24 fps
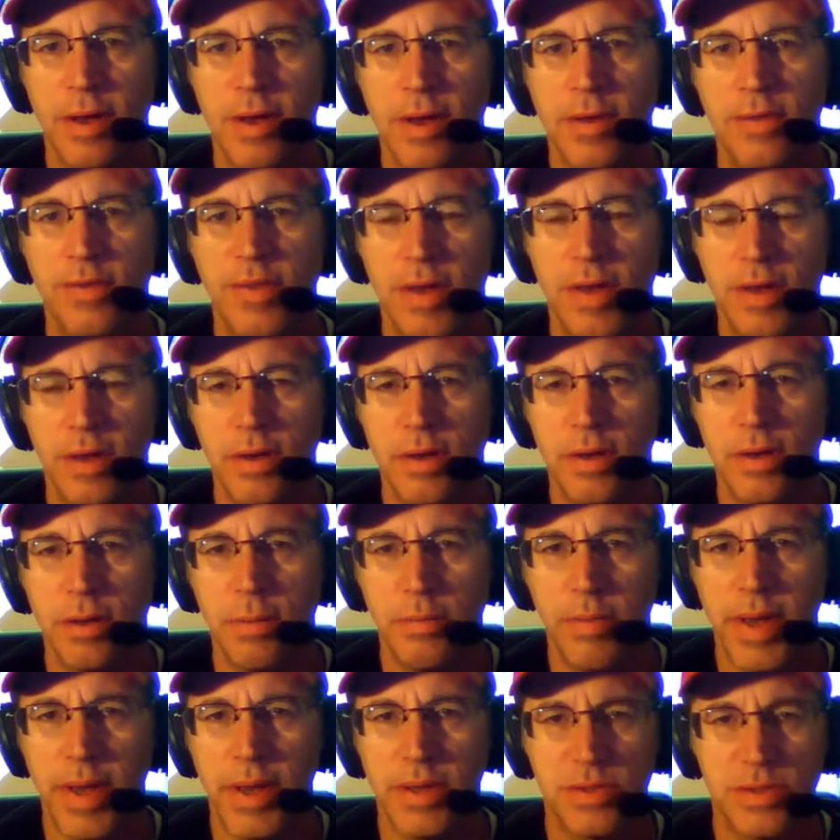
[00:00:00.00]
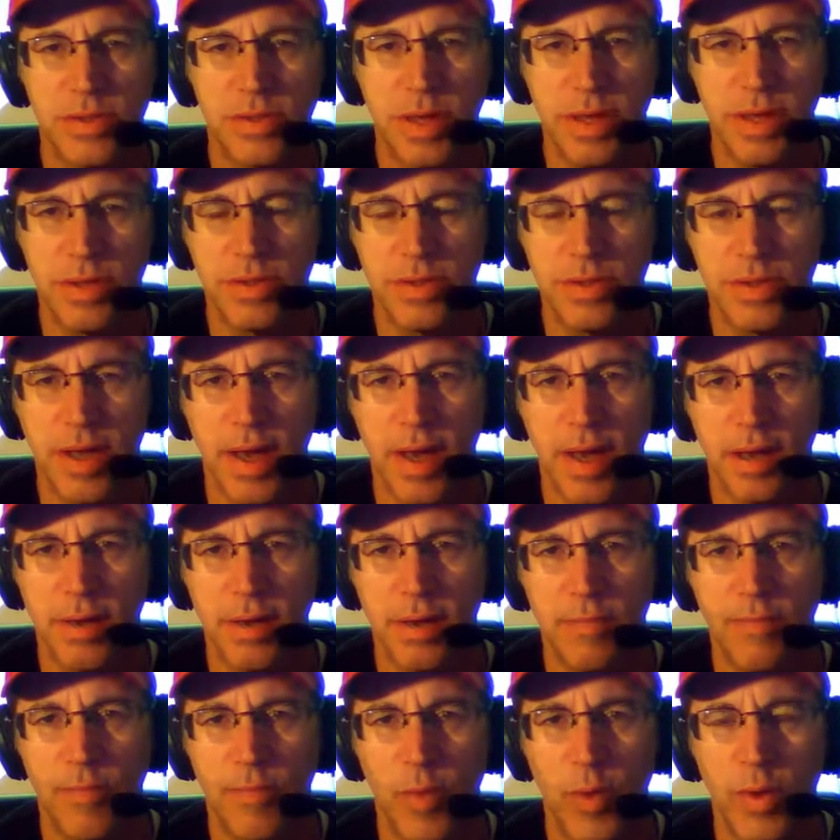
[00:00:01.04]
it then makes sense that
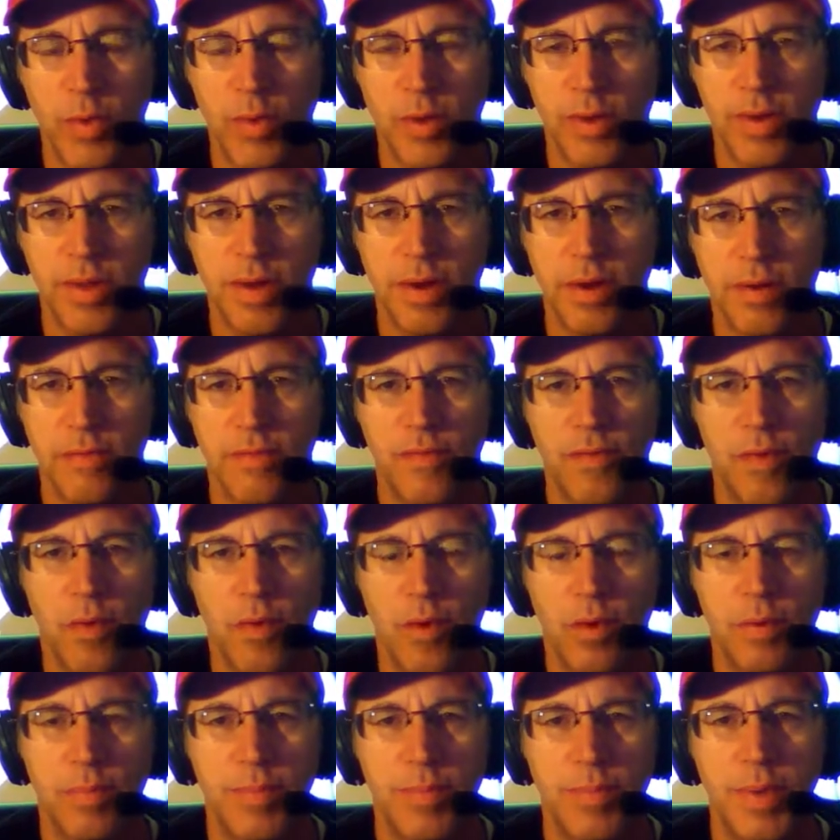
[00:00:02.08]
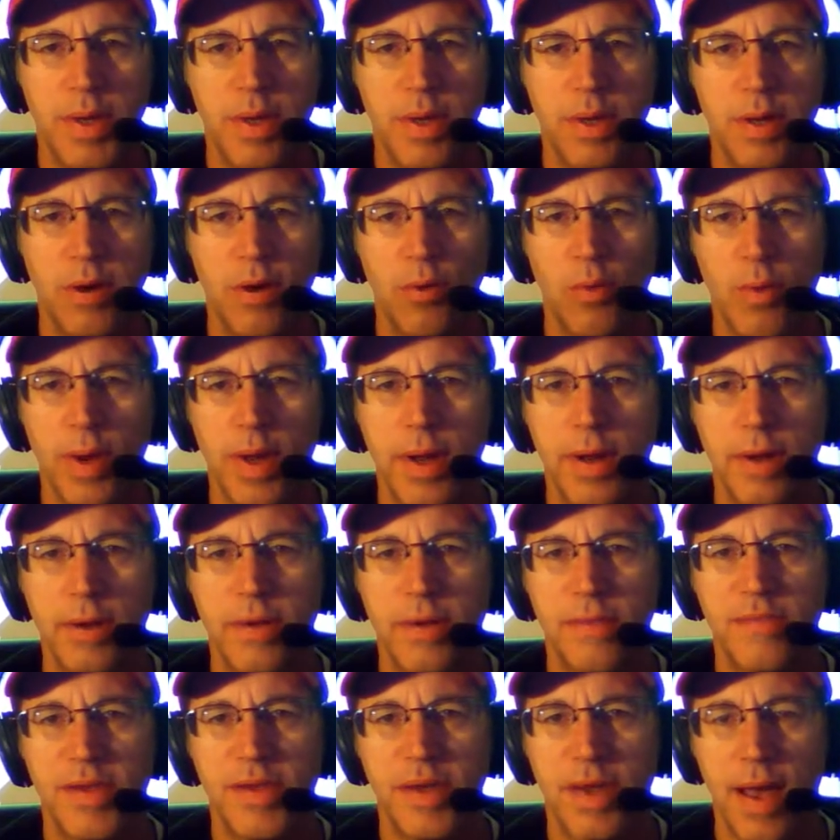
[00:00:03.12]
we would therefore be aware
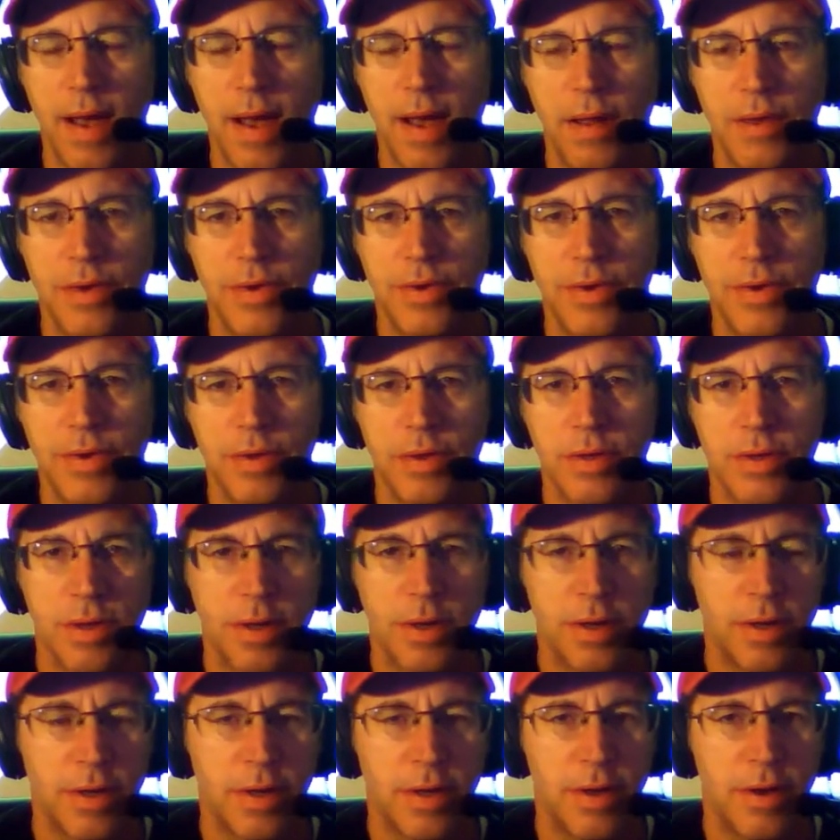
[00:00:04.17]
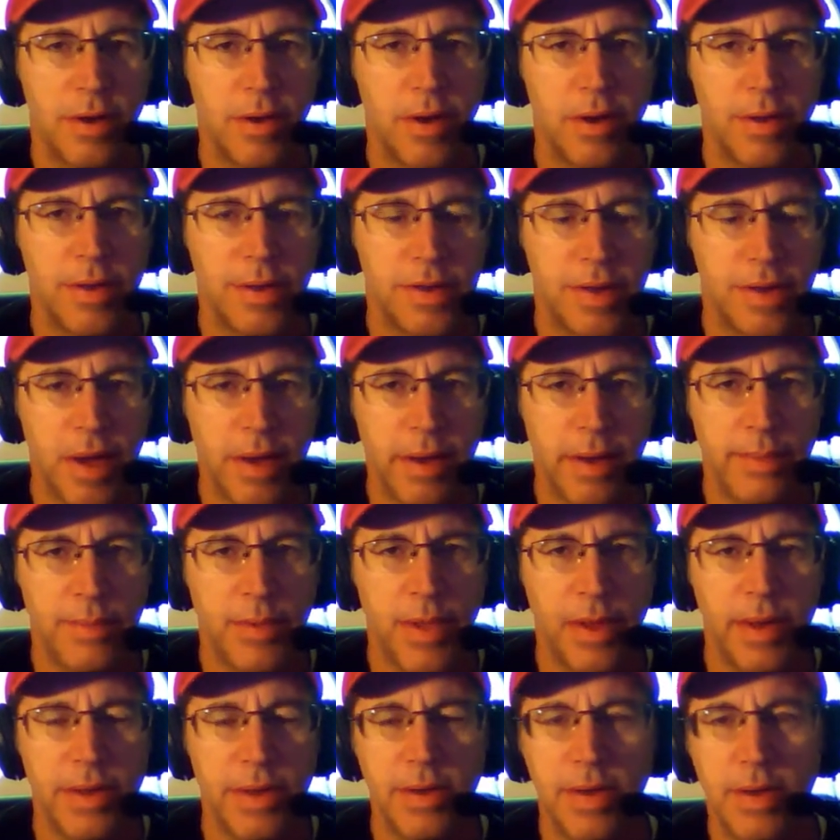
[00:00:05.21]
of the calendar and the
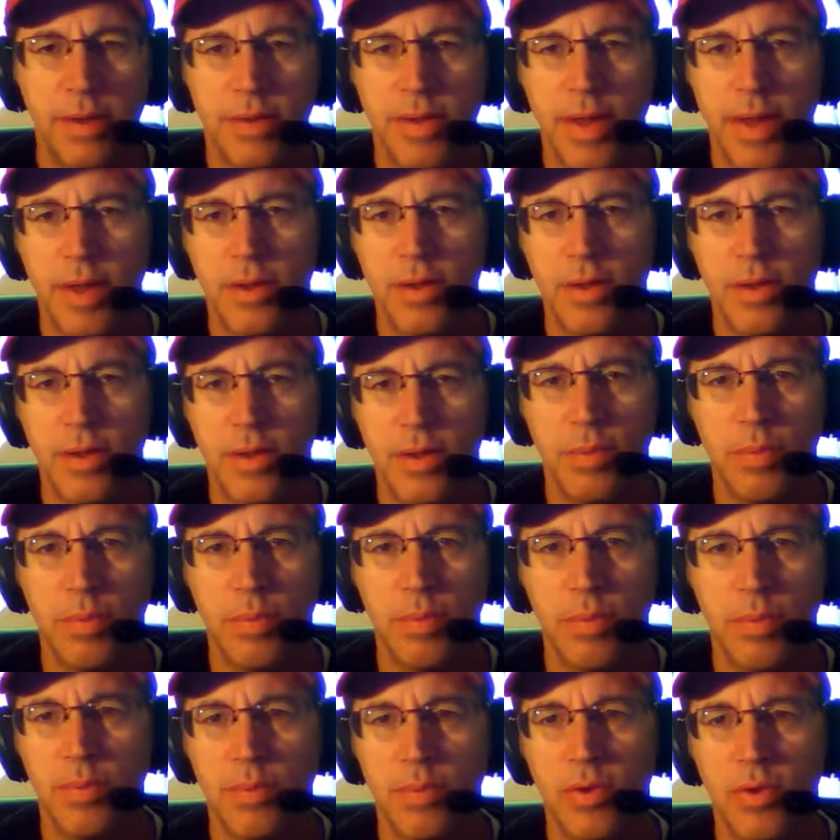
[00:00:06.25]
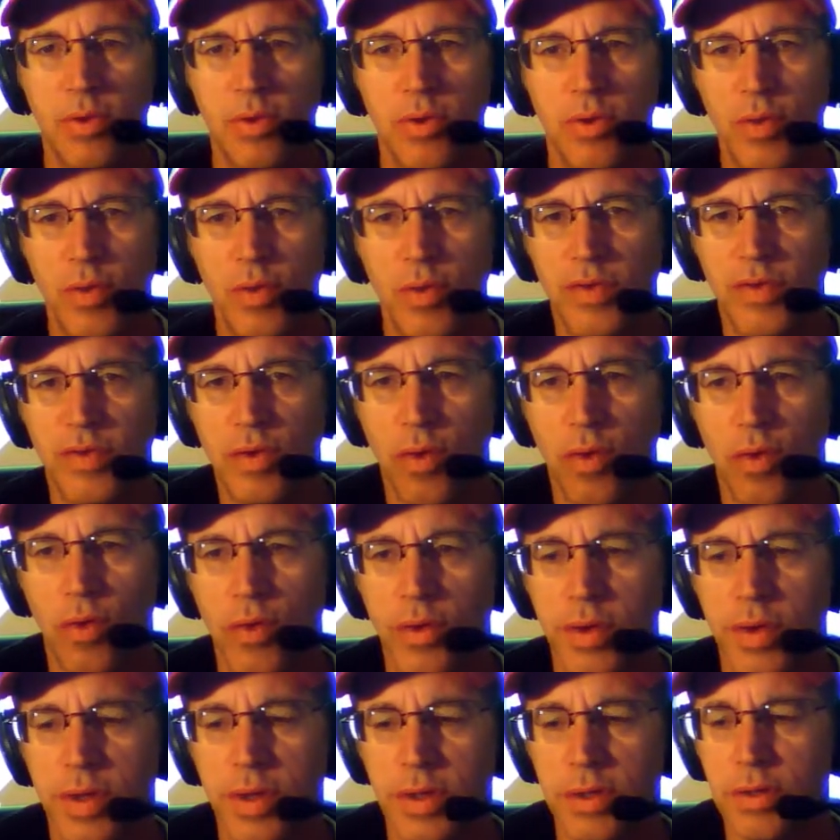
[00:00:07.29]
timeline that the Bible moves
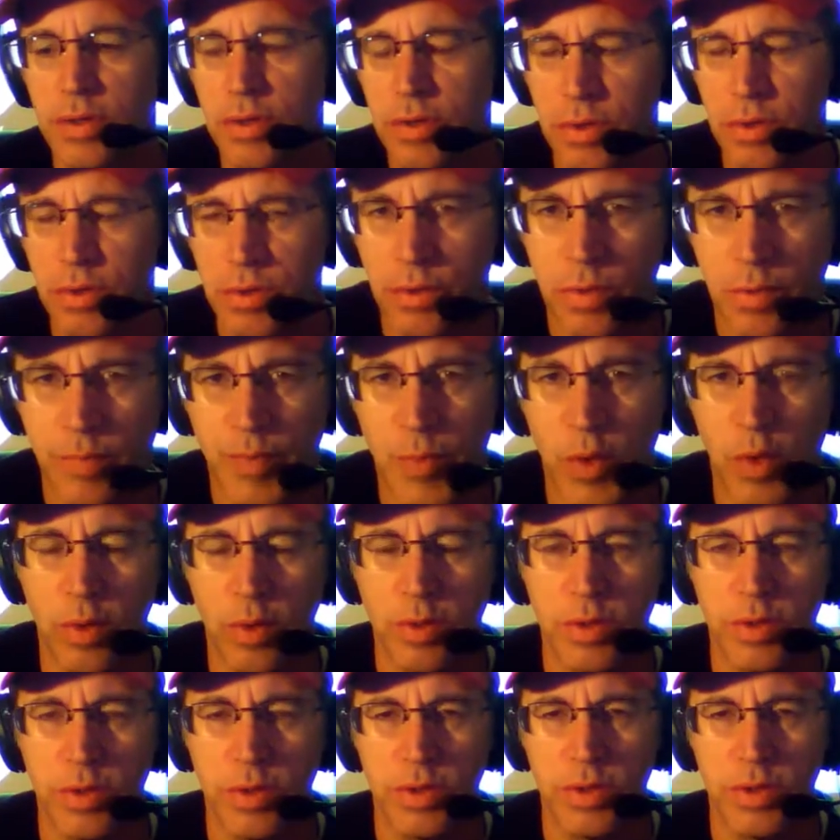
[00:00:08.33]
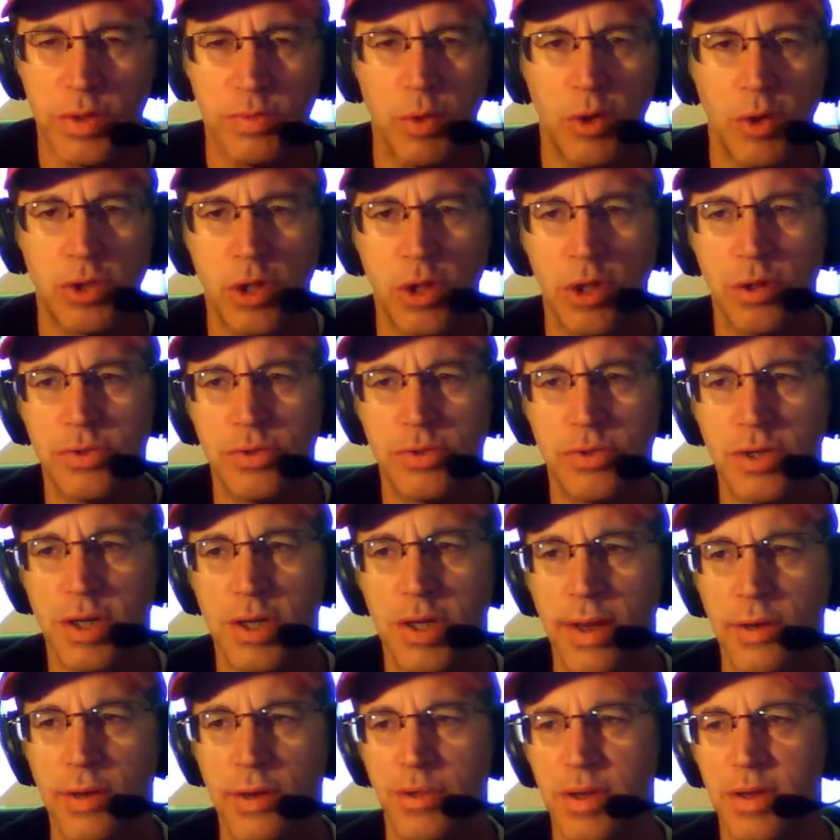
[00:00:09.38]
according to, or is most closely
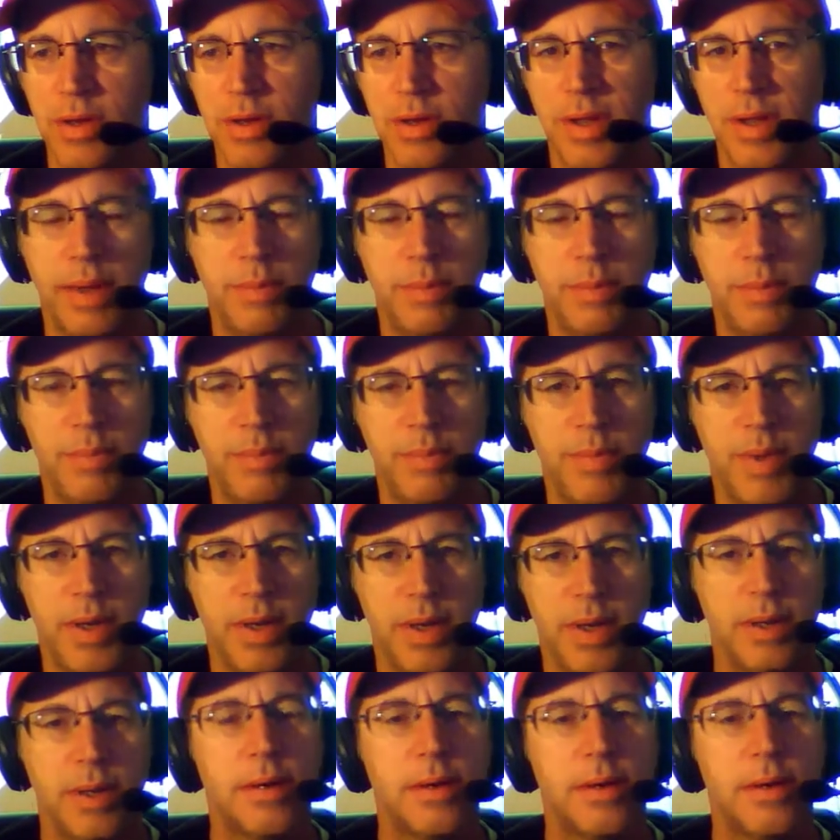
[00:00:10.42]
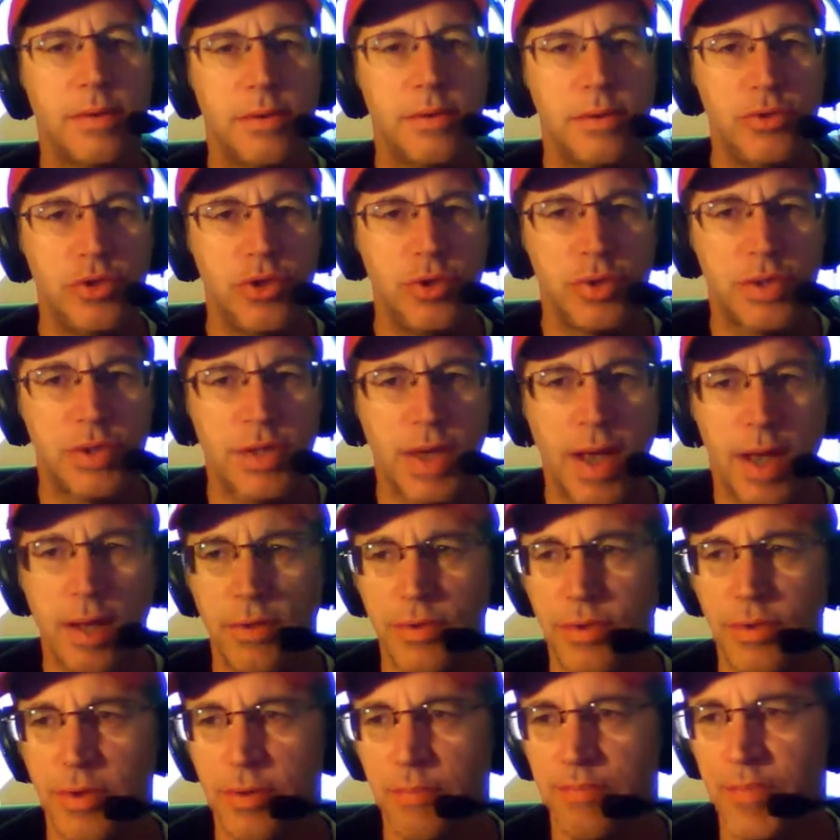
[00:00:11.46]
aligned with it, and that being the Jewish
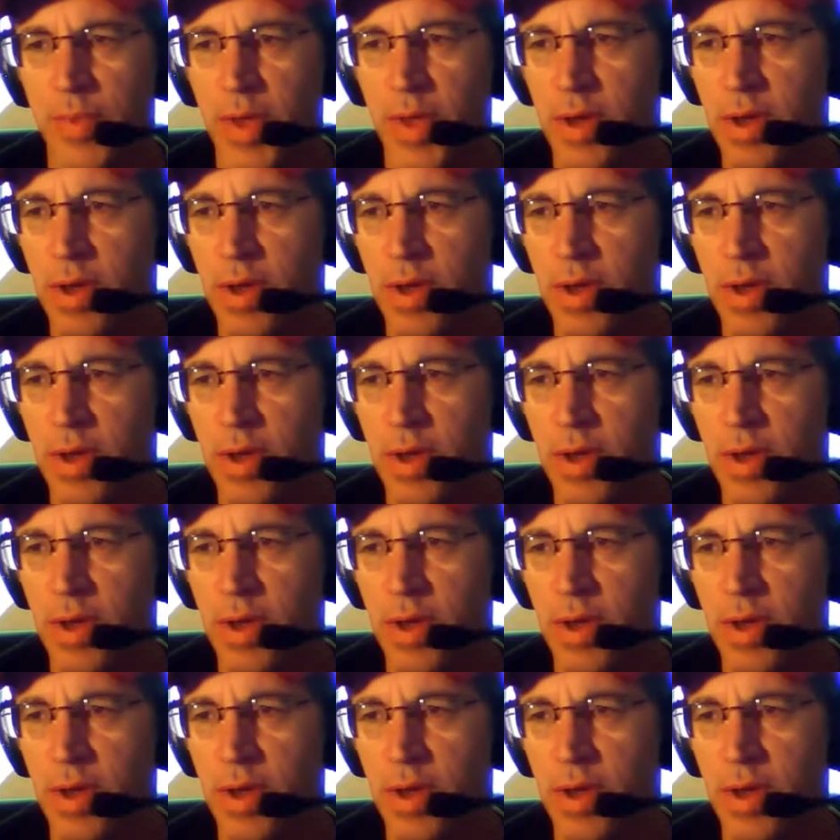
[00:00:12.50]
calendar.